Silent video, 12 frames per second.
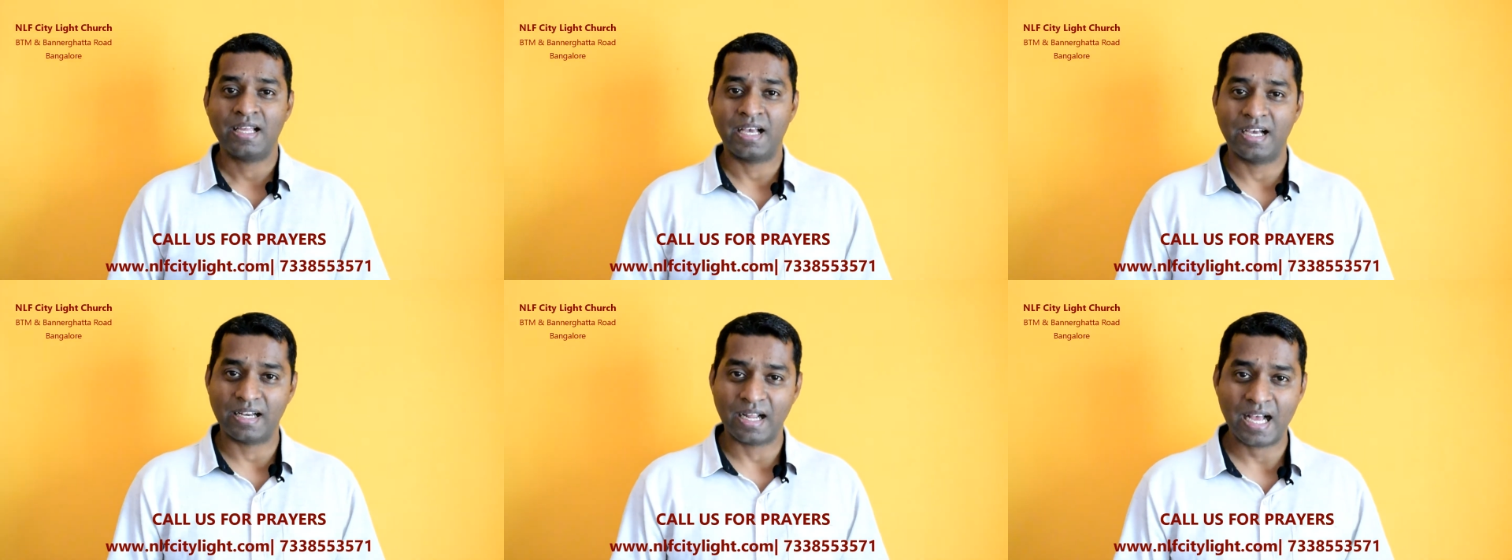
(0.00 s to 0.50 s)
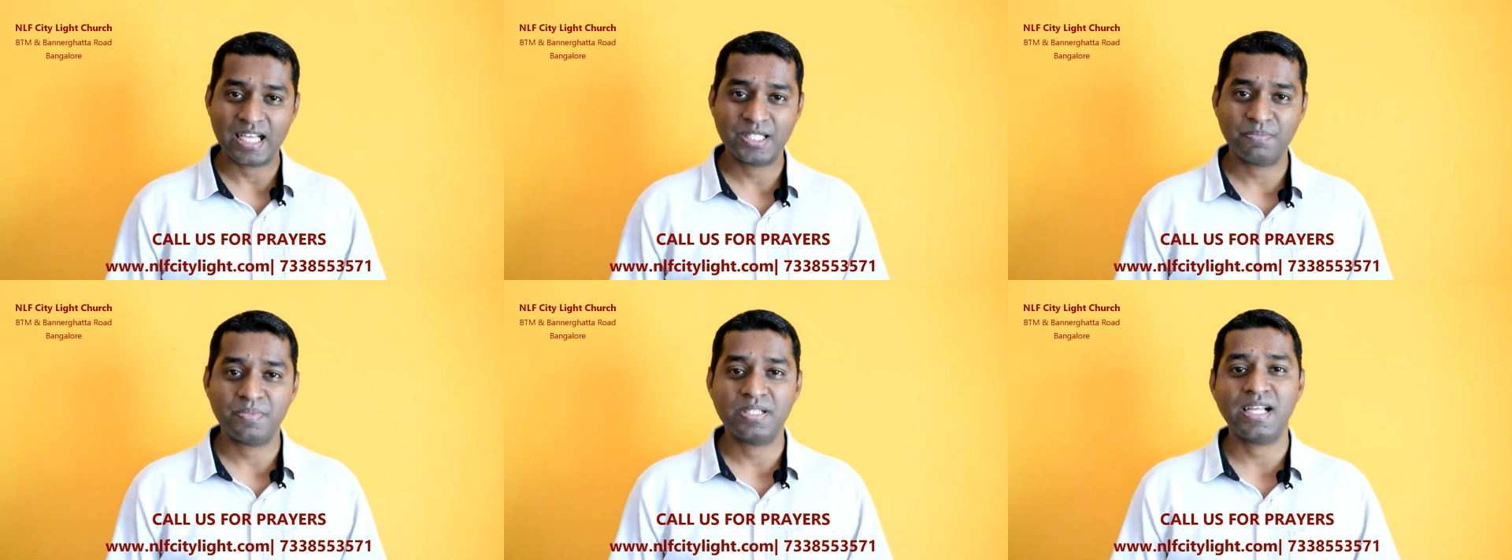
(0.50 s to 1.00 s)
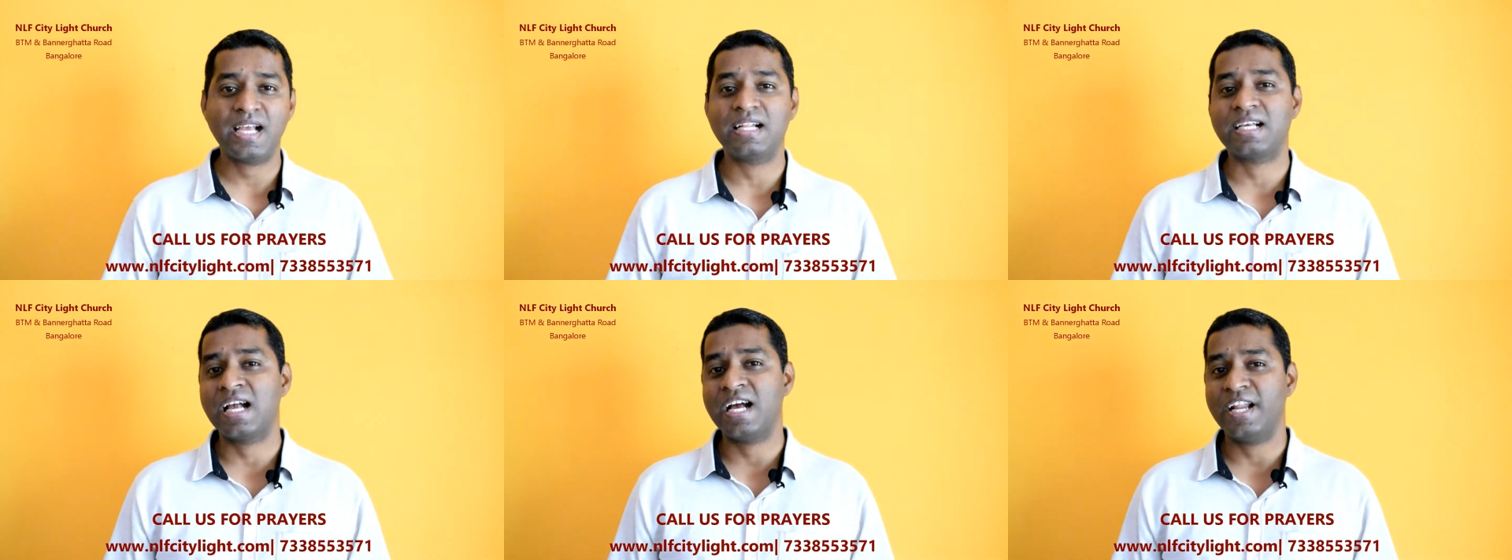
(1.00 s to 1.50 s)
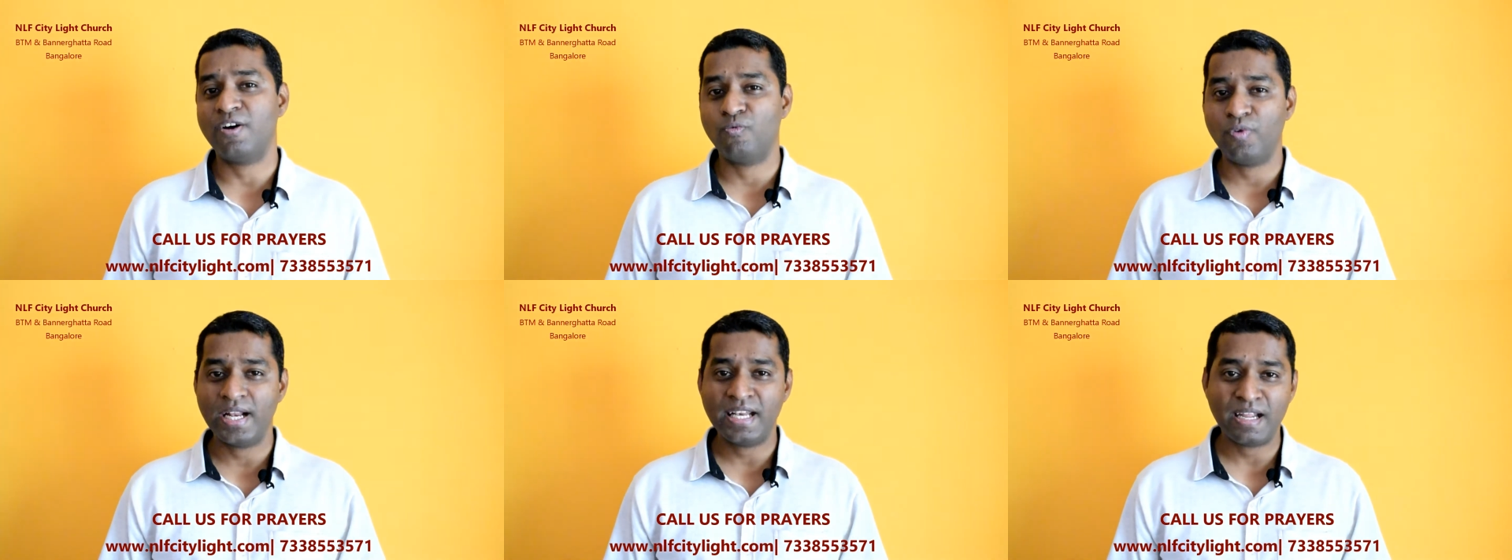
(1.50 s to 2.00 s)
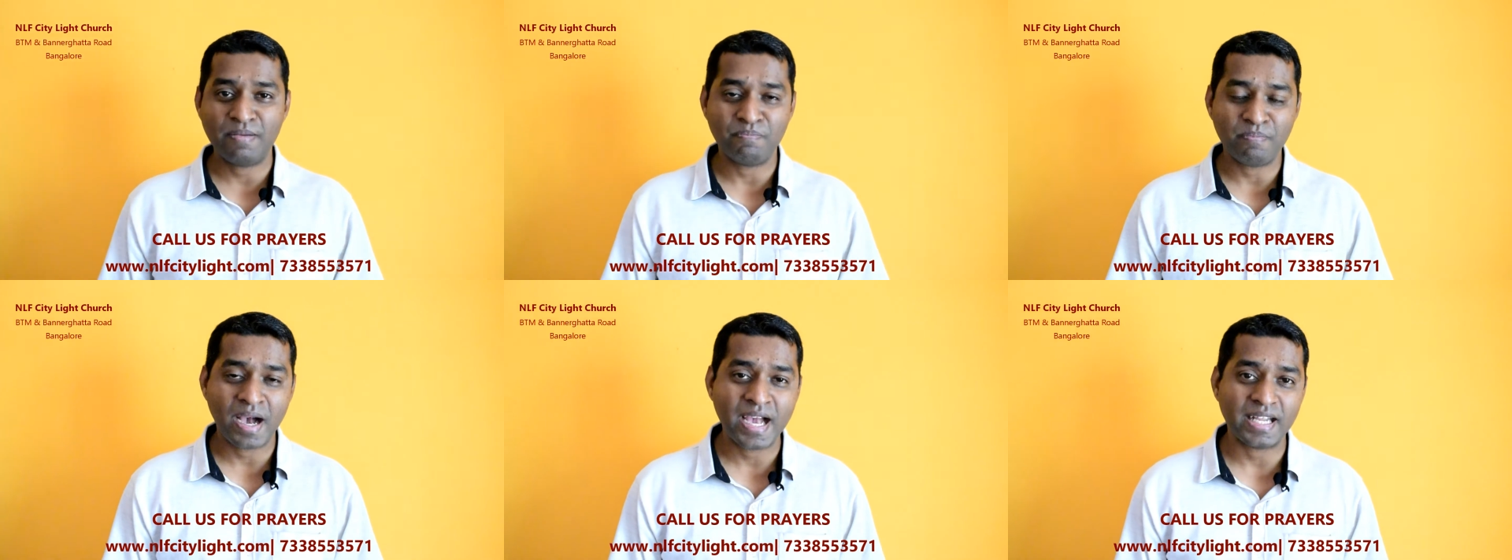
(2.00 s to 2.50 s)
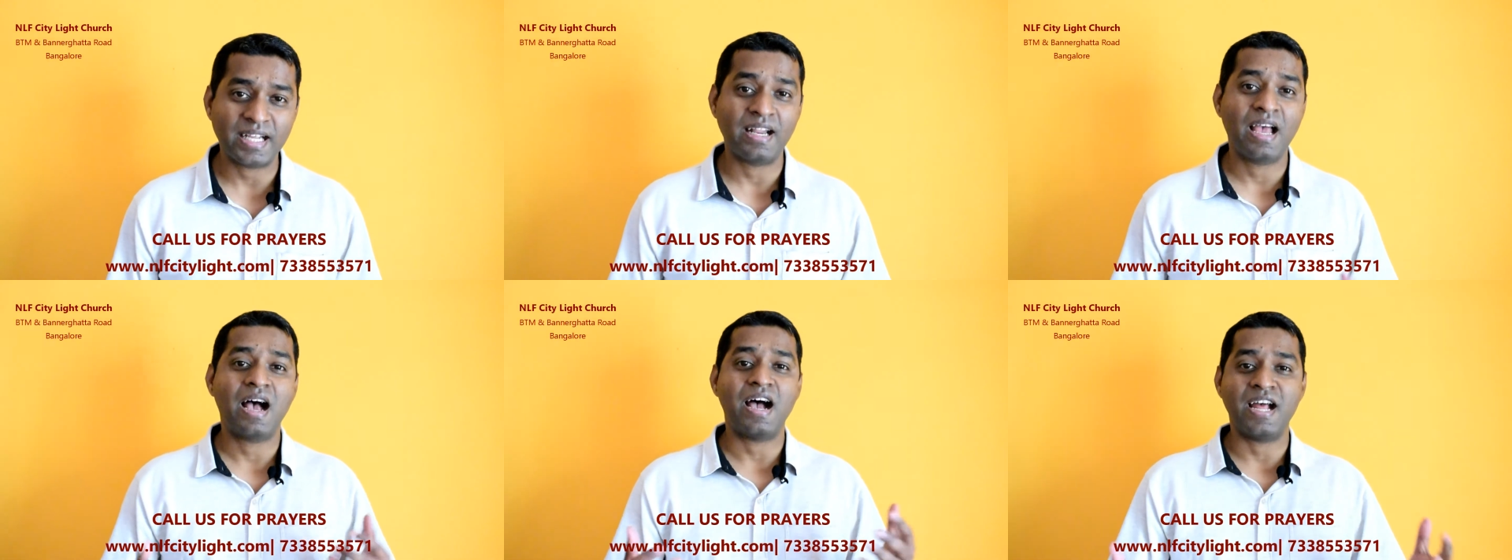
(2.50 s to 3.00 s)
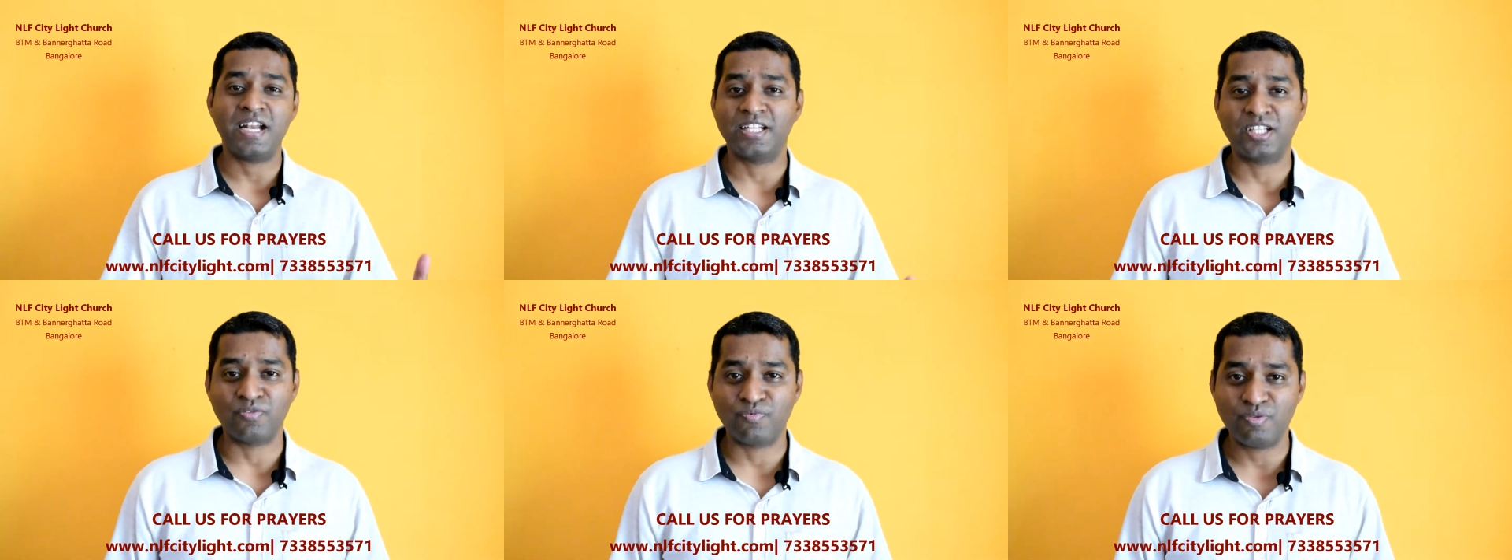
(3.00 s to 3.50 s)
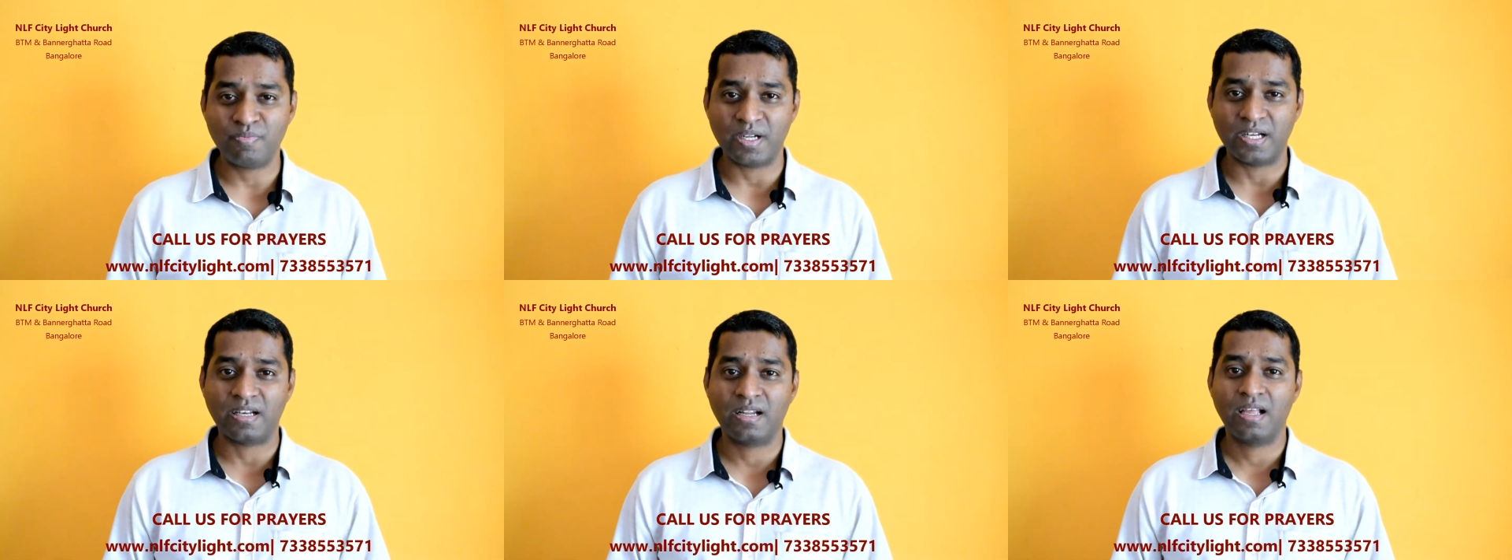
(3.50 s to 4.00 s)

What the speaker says: her husband Elkanah went and married another woman,